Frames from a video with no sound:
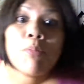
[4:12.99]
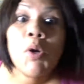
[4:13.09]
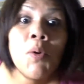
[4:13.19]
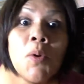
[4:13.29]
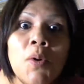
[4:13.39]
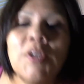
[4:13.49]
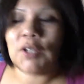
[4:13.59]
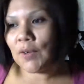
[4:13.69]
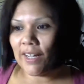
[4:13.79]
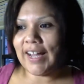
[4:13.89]
Ooh,
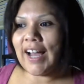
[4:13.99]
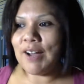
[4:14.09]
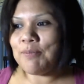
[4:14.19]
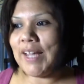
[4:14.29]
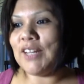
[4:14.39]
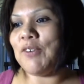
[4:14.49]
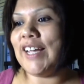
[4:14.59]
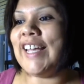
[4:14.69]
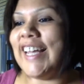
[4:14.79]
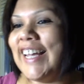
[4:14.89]
no.
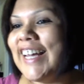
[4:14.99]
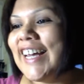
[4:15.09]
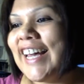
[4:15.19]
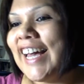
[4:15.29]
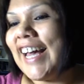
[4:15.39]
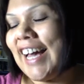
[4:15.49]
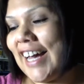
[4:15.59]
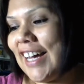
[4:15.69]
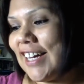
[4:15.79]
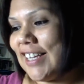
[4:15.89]
Anyway,
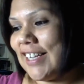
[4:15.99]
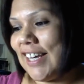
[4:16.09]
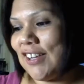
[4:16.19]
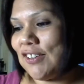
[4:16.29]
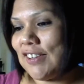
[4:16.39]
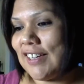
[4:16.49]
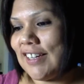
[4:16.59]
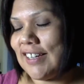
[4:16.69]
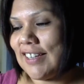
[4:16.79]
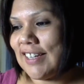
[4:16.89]
the other
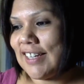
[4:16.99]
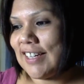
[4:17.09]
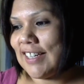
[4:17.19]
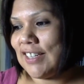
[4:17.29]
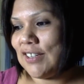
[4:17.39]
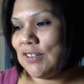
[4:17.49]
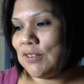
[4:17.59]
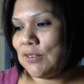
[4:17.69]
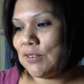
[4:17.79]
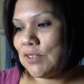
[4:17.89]
thing that I
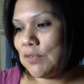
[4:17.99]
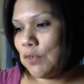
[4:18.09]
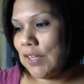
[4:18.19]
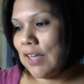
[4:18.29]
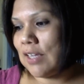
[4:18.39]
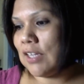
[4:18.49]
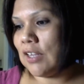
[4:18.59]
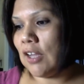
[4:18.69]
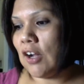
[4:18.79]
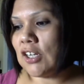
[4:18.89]
use for that
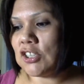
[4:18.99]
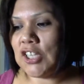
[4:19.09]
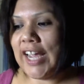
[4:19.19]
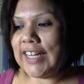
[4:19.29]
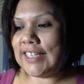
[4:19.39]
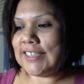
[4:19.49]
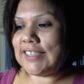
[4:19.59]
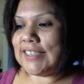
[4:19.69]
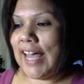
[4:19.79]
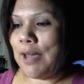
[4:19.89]
large-headed
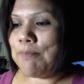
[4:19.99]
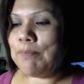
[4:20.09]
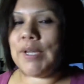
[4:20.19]
stamp